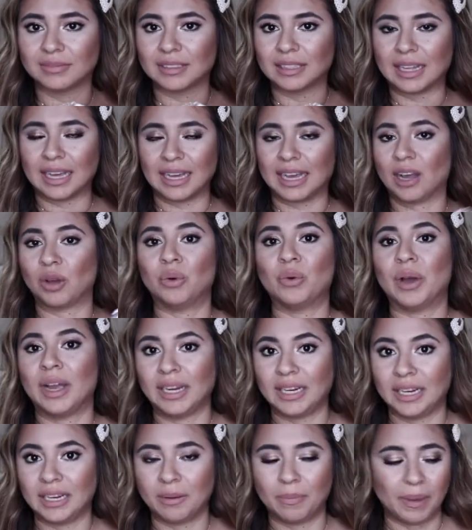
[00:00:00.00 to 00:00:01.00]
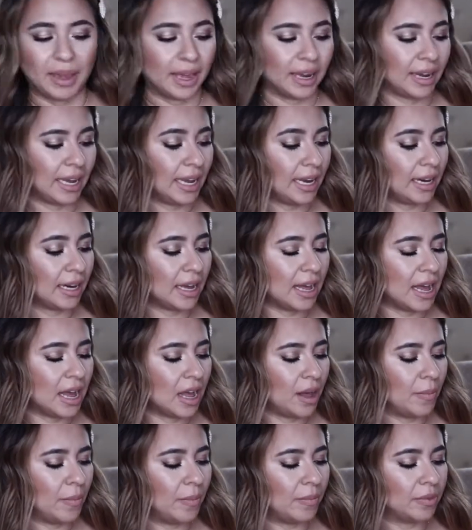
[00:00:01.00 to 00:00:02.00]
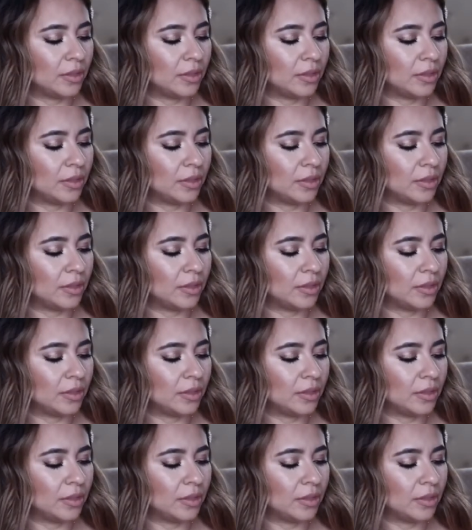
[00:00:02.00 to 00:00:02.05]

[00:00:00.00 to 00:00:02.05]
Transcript: like, oh, I need a Band-Aid. Um,